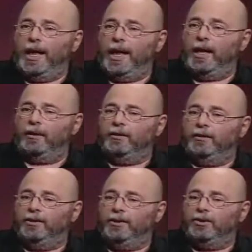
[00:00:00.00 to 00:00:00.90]

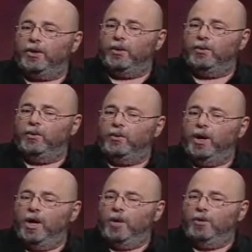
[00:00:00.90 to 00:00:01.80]
And so
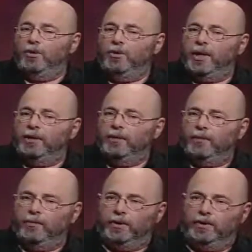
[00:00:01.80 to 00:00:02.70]
you get a
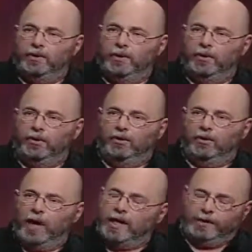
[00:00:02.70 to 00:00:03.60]
different
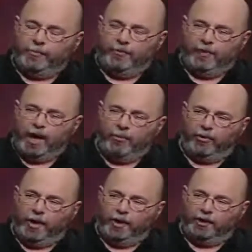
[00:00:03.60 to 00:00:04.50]
grasp of the
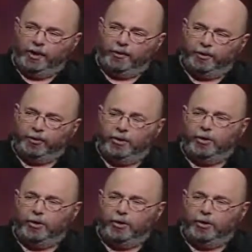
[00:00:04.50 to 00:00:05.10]
operatic literature.